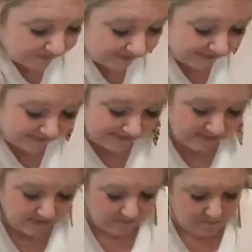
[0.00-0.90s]
that's
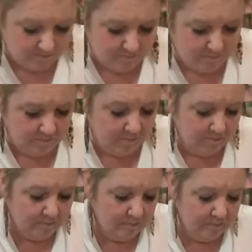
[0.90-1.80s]
it.
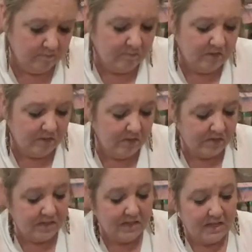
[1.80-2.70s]
So you can
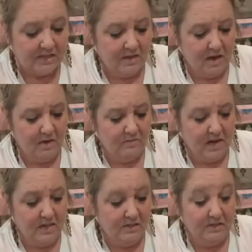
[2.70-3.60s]
see that's a lot
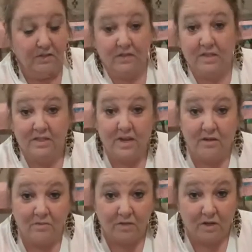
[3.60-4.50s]
faster, does
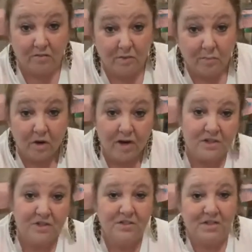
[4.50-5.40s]
not involve a
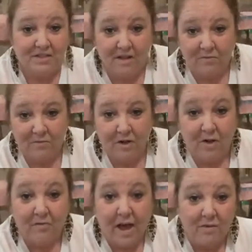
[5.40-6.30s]
brush, does not
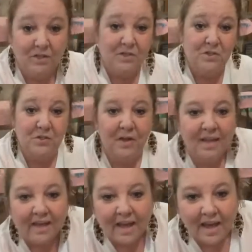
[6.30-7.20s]
involve having to,
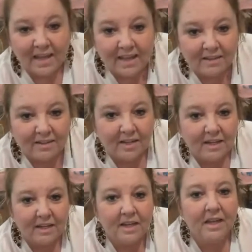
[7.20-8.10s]
Hi,
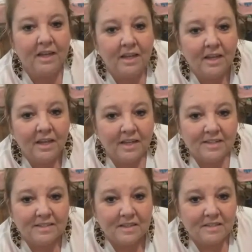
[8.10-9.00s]
Colleen,
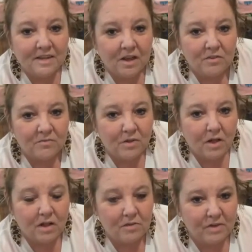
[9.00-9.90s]
does not
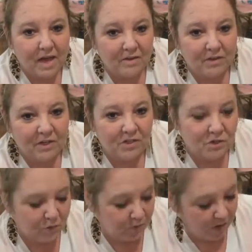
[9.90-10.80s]
involve having
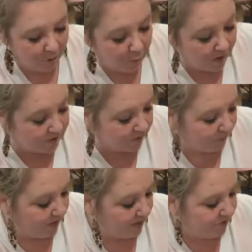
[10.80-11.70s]
to uh, wash a
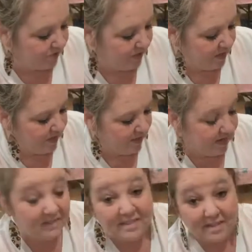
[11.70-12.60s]
brush or any of
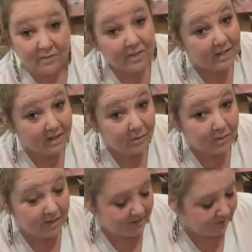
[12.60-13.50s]
that stuff that I don't
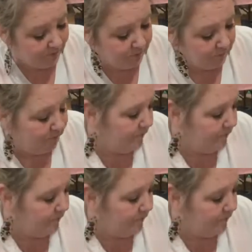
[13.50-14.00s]
like to do.